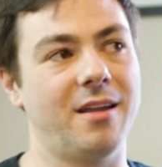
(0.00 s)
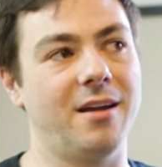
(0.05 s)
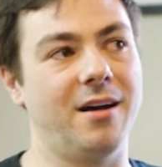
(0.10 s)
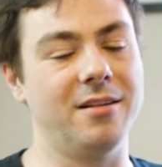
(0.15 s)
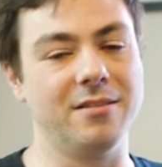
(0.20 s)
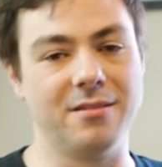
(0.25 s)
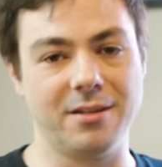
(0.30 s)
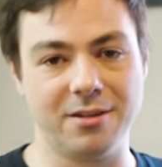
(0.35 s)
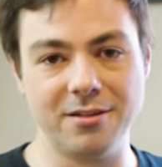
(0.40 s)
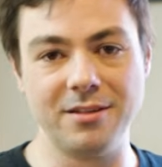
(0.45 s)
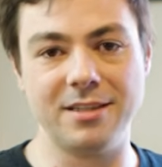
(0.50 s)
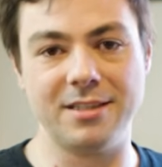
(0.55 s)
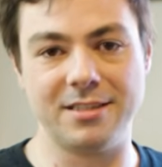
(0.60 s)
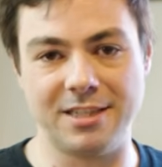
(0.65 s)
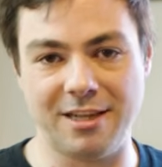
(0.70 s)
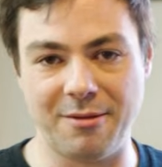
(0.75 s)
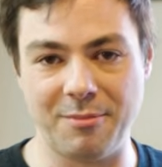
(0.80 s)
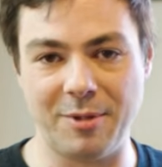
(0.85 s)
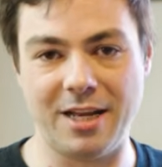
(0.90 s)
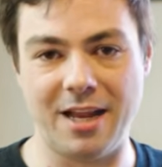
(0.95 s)
a little
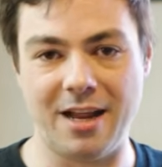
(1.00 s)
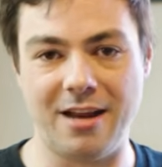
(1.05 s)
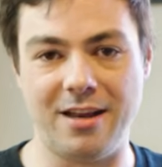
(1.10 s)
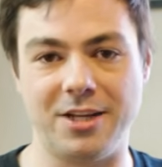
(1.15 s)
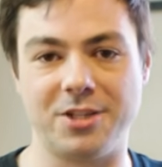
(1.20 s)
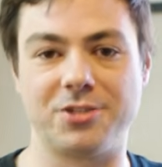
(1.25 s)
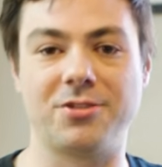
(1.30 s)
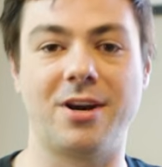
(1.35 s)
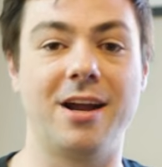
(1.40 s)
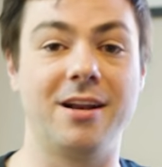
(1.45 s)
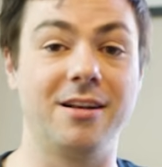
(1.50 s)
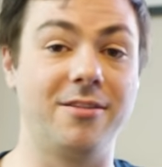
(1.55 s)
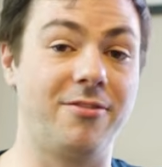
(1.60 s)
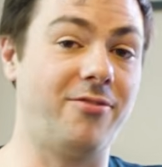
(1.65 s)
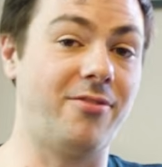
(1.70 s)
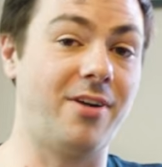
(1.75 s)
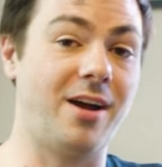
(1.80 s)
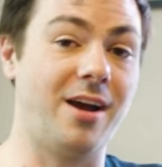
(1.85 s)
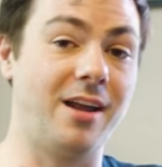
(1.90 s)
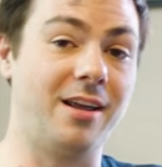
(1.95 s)
intimidating trying to
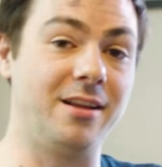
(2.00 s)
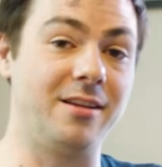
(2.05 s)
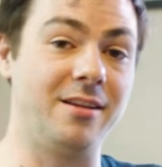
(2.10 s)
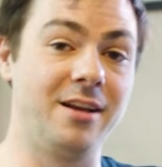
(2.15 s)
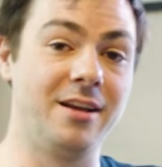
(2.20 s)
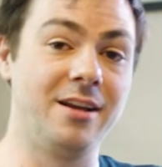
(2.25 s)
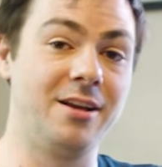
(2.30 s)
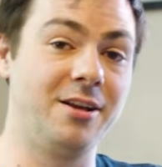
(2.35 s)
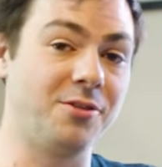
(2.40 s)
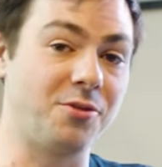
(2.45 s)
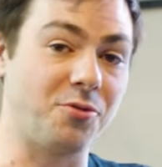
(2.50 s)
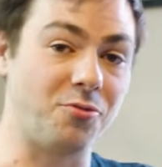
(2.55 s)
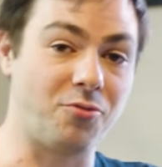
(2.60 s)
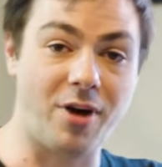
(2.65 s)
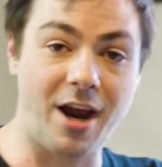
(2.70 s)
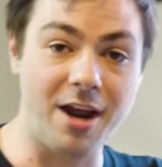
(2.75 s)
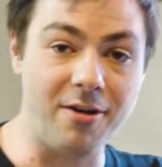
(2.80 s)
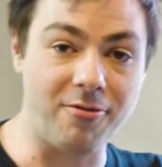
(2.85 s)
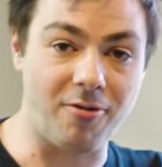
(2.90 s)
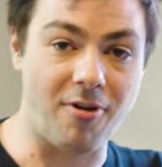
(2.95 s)
find the
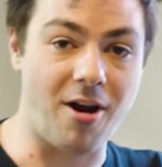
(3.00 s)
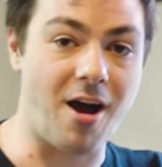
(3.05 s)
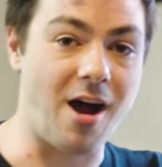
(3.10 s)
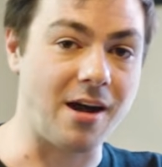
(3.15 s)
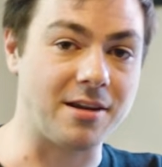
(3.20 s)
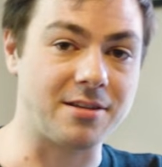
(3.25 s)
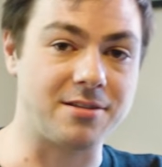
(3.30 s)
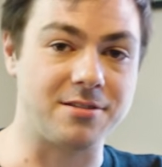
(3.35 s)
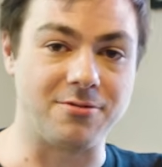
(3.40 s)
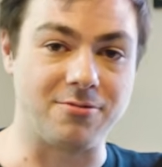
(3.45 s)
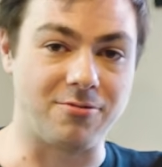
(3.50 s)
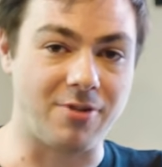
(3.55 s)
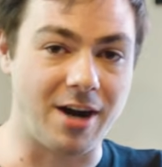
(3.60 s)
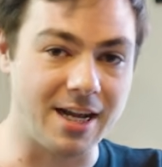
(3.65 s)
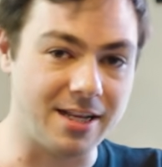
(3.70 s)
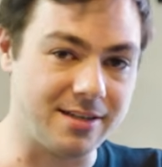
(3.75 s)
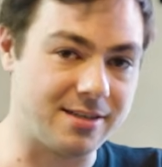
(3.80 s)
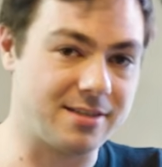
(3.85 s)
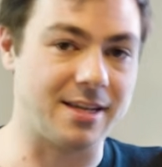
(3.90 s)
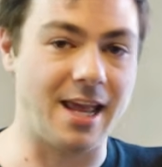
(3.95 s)
right rocks, the
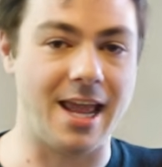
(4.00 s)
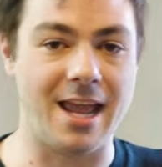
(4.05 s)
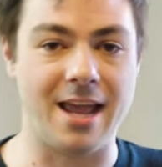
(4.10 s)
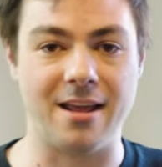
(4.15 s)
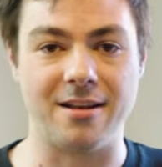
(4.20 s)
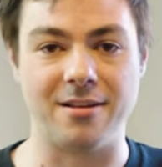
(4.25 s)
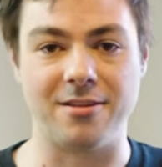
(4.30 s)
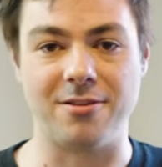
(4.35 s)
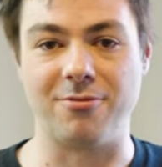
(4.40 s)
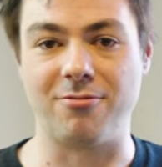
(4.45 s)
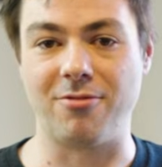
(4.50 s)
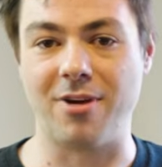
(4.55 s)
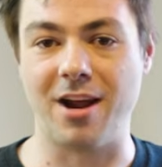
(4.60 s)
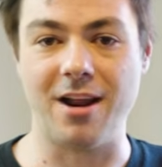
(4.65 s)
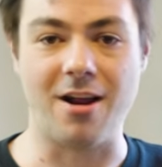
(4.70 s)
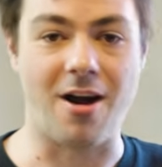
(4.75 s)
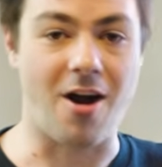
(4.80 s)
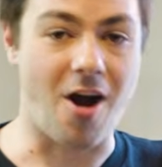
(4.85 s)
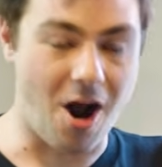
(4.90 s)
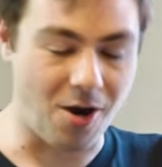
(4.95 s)
right sand, the
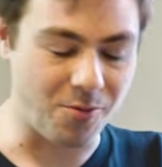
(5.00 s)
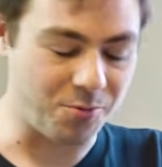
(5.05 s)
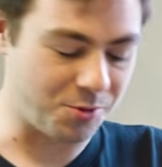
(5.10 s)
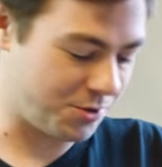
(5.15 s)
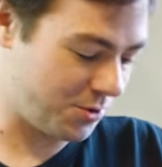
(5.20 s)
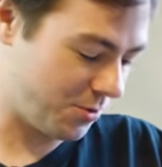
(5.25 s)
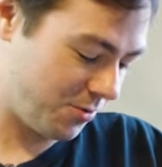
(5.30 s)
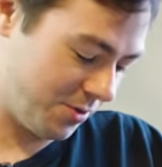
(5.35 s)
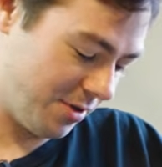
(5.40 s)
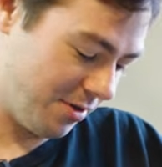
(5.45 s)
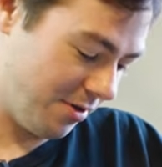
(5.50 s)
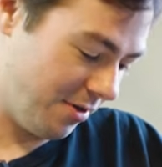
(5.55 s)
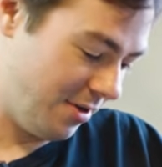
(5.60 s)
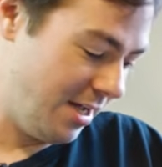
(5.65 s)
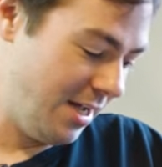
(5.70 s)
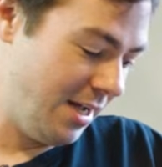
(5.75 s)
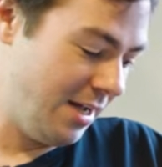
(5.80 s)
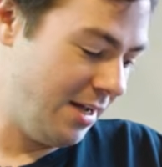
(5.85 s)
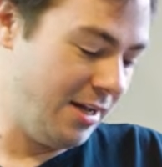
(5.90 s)
right aqua soil,